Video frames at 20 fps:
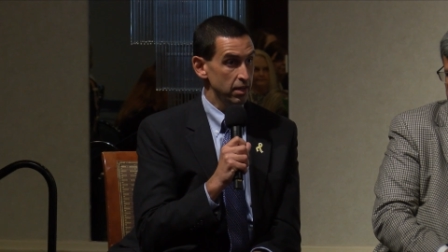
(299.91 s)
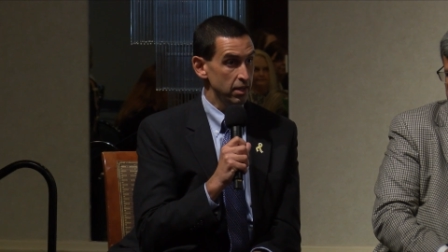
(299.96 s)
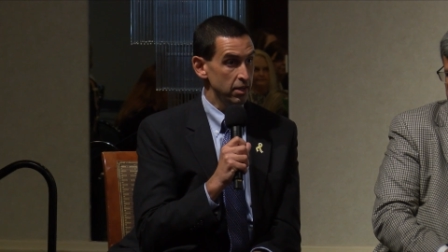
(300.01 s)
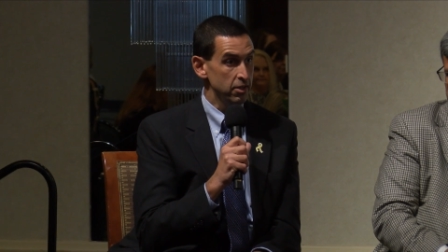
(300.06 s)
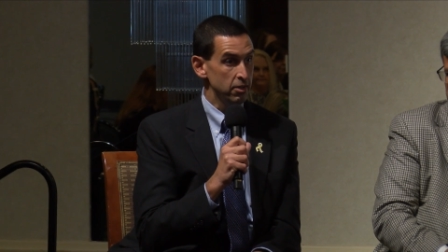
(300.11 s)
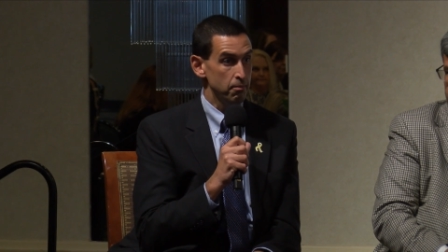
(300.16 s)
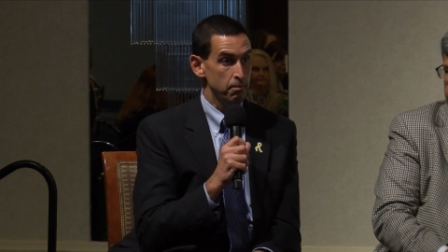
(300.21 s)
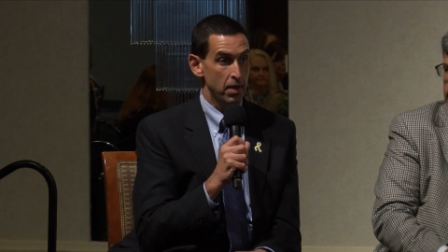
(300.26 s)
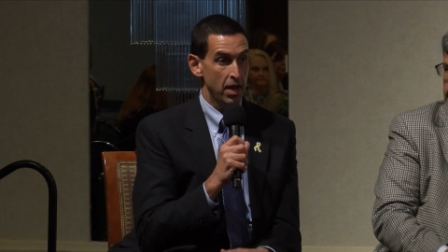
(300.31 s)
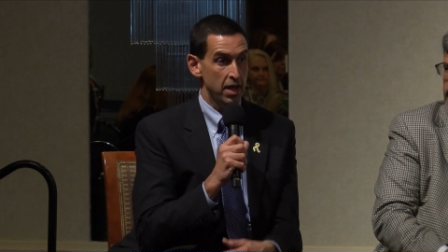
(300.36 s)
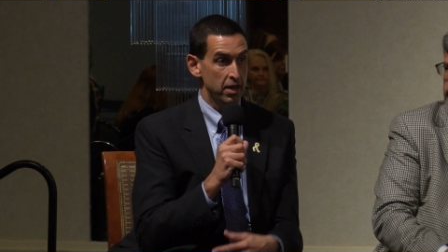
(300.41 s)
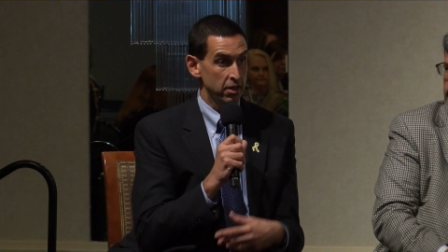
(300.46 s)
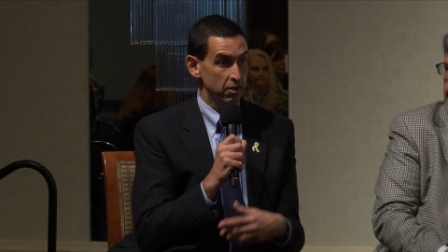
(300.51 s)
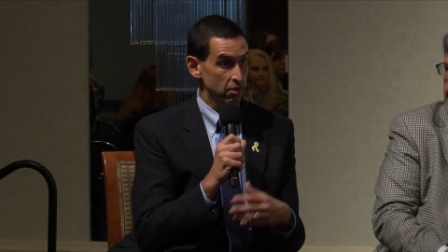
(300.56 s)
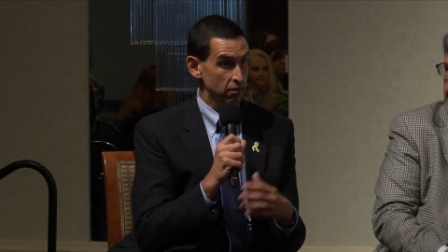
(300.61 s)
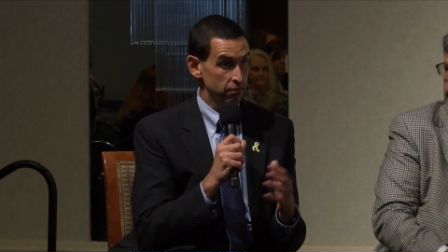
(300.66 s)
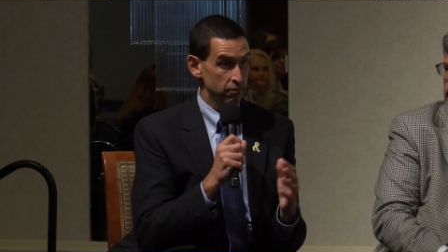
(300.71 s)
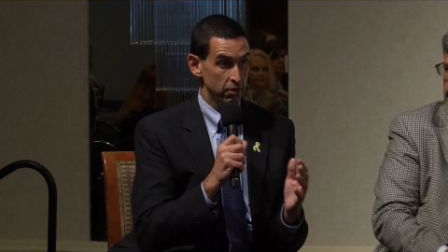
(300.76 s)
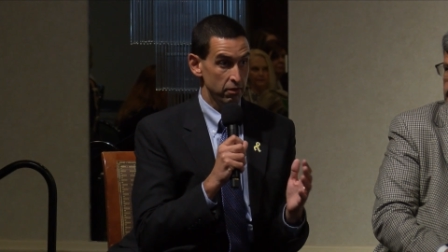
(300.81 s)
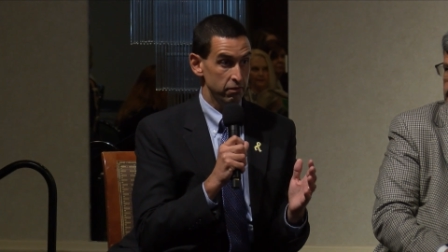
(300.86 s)

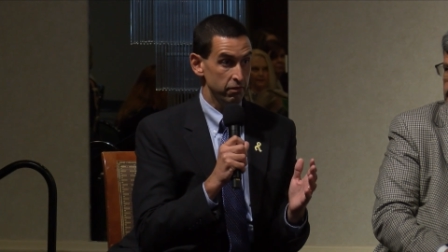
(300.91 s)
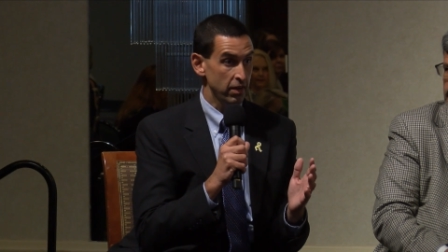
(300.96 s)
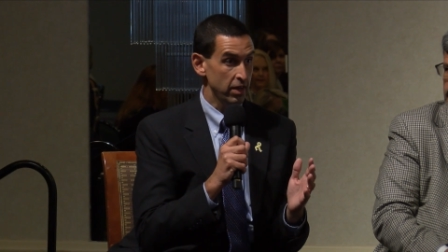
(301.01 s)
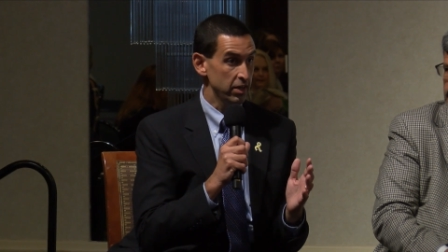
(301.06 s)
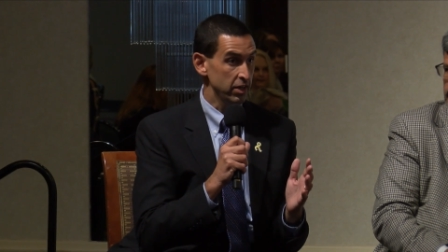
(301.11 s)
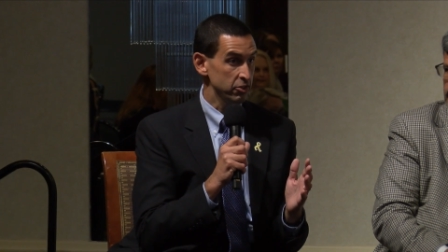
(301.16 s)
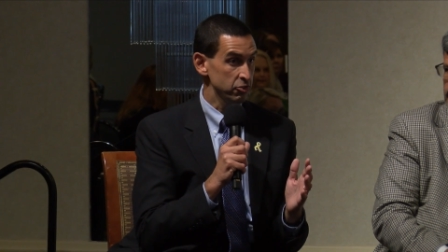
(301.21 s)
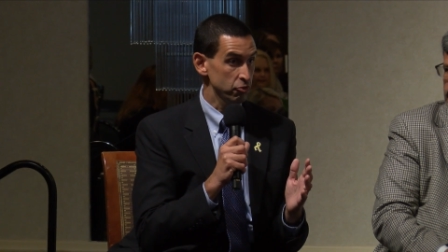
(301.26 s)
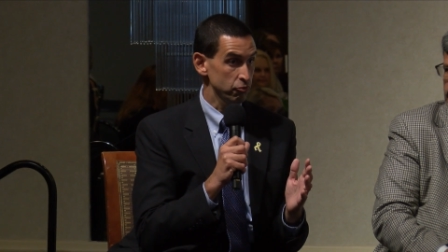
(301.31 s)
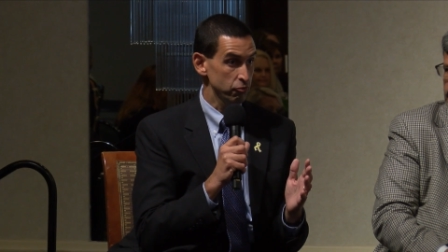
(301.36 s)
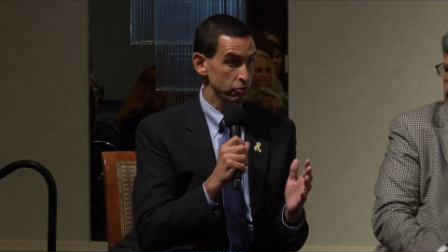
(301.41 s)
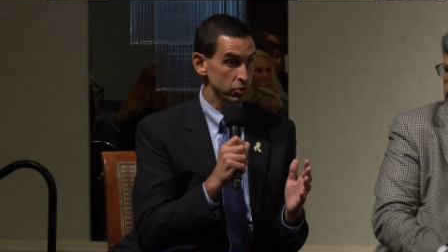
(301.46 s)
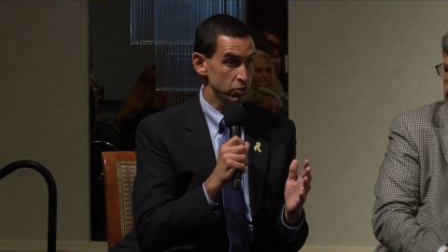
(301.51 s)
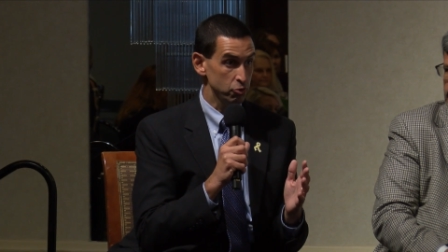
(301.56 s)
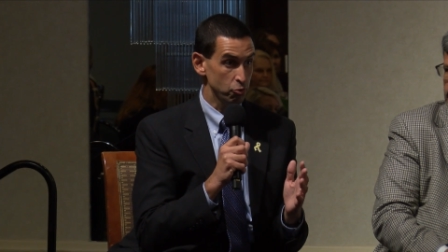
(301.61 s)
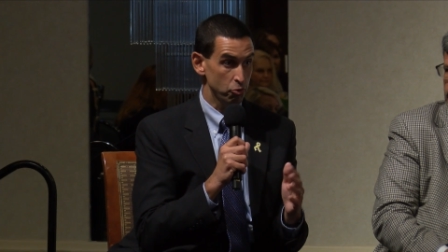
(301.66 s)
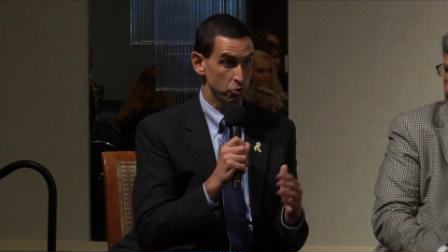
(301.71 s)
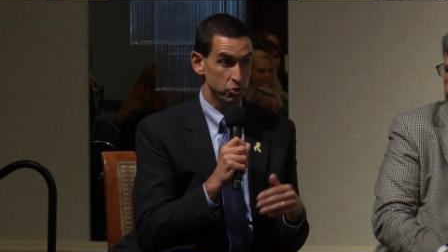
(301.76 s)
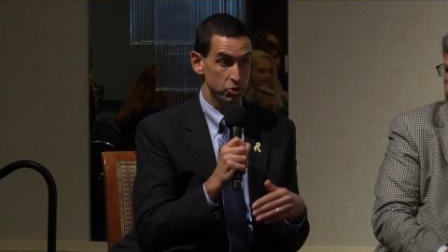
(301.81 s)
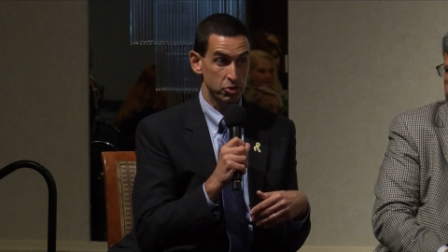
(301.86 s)
independent of their financial
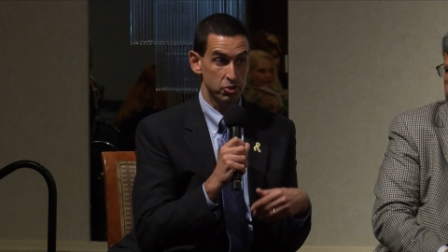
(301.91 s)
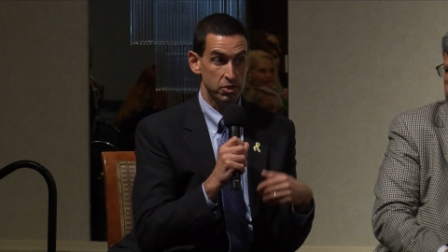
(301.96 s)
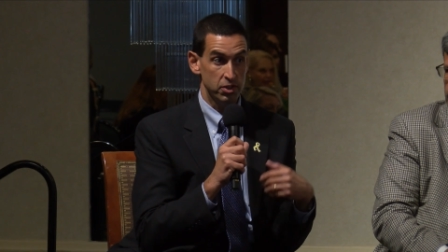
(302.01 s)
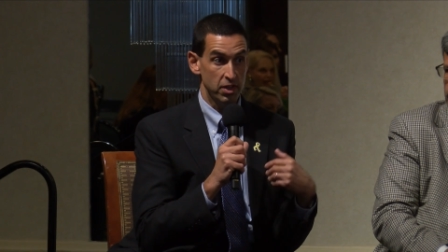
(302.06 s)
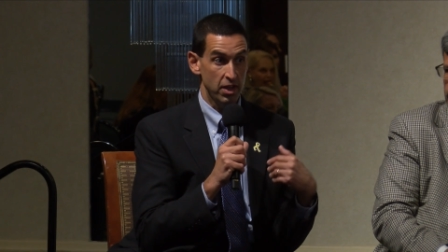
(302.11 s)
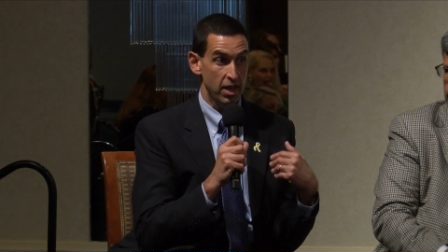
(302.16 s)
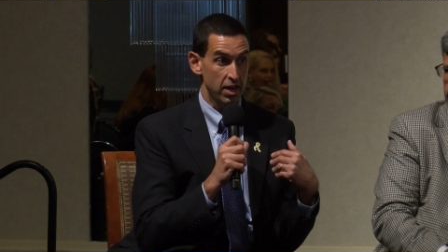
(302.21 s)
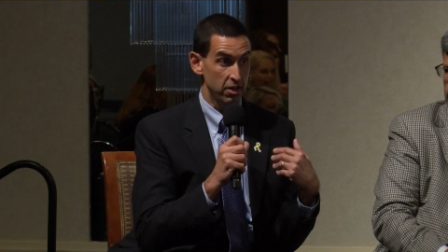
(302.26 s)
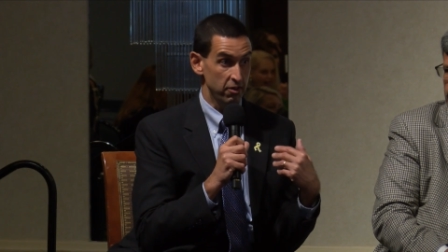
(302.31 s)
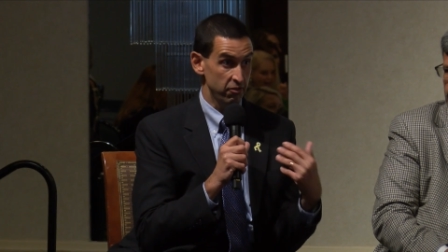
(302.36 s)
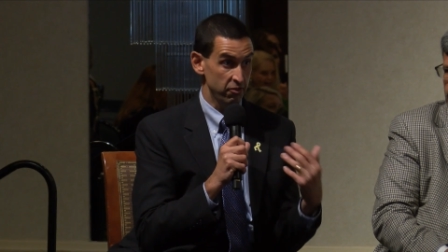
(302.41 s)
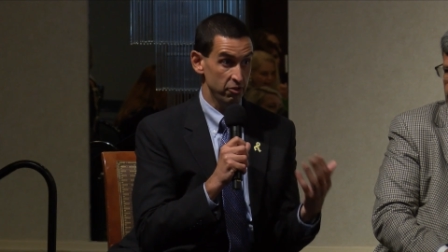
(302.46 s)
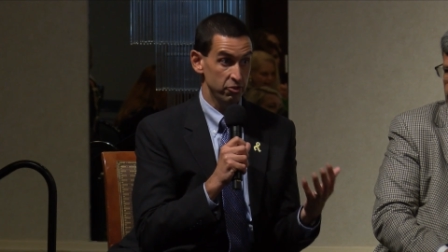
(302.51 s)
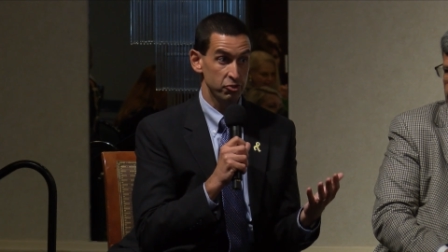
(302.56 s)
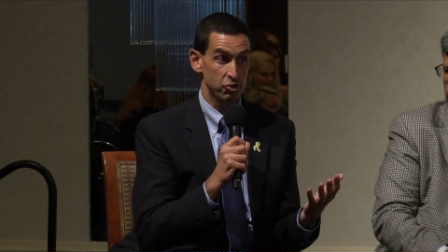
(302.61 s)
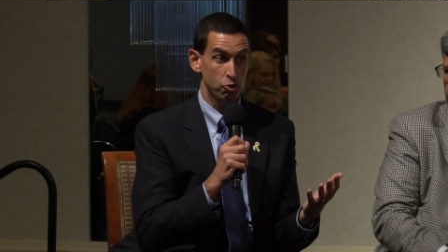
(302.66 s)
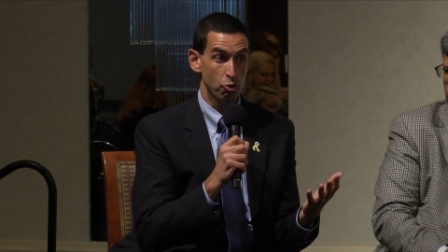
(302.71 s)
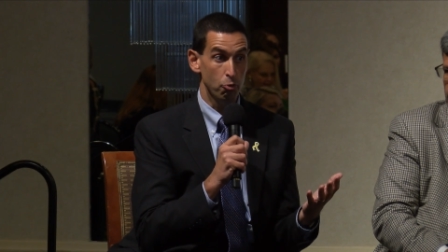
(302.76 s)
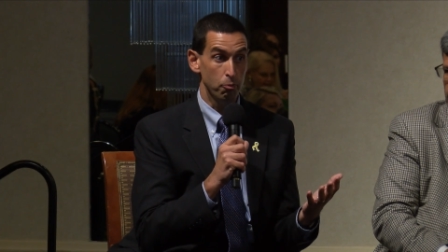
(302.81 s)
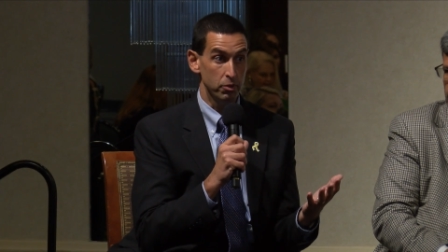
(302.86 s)
resources, and if
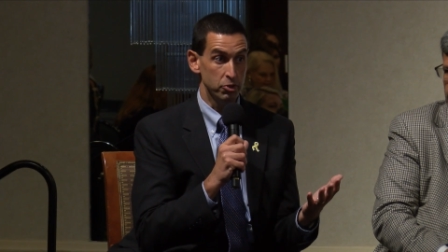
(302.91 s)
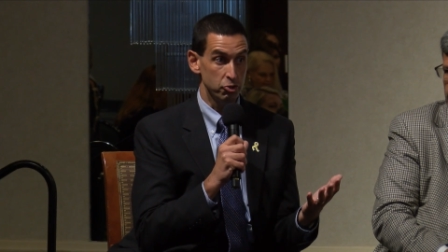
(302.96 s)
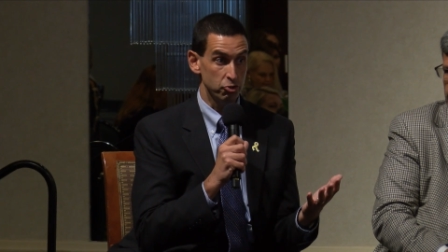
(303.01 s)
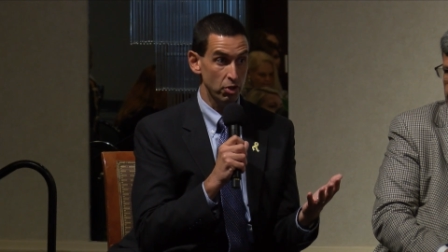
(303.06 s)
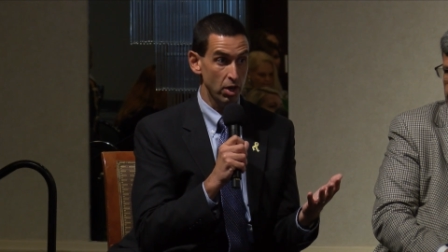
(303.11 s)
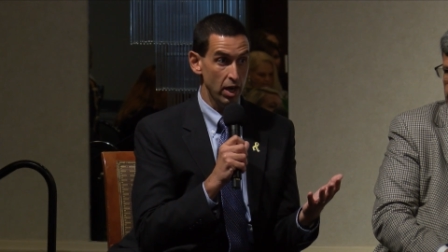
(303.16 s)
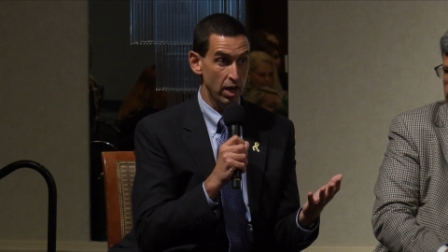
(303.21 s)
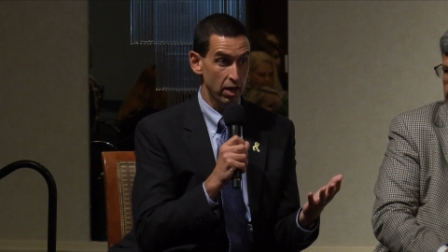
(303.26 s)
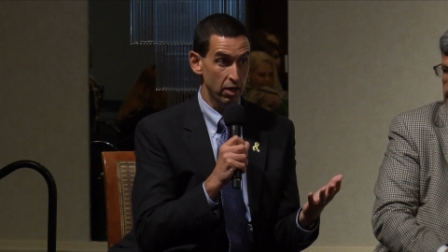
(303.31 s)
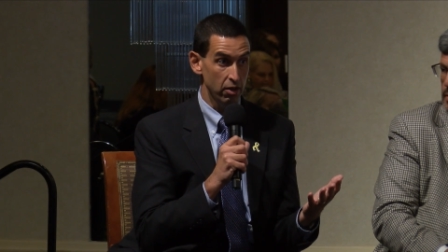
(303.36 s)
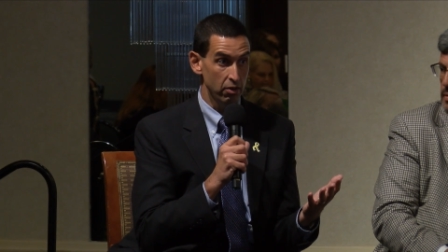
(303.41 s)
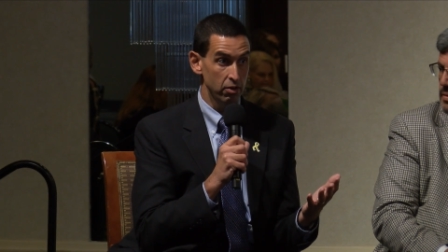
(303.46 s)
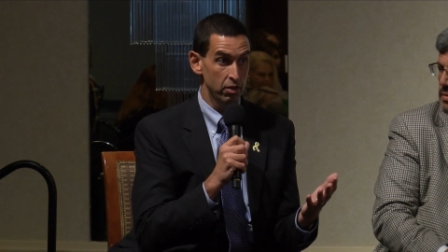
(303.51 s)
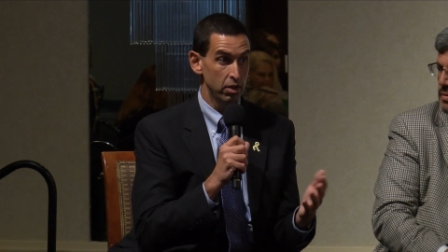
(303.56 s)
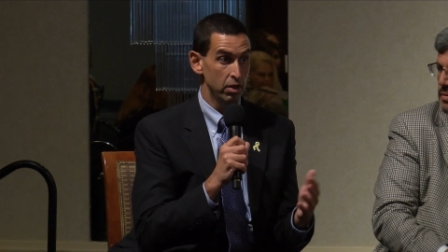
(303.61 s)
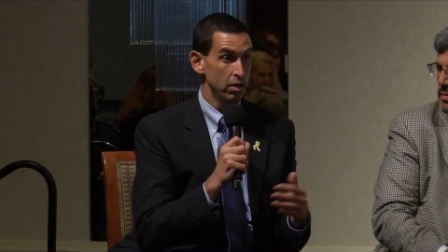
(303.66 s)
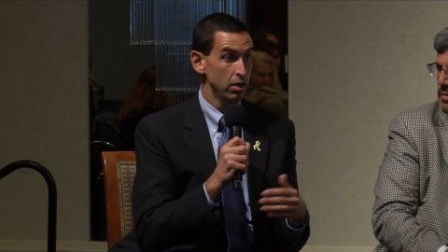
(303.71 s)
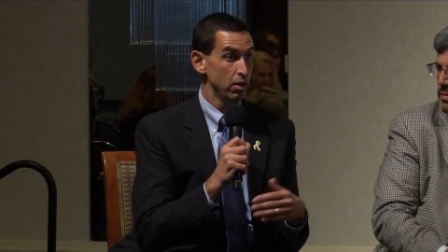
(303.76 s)
there's an open trial,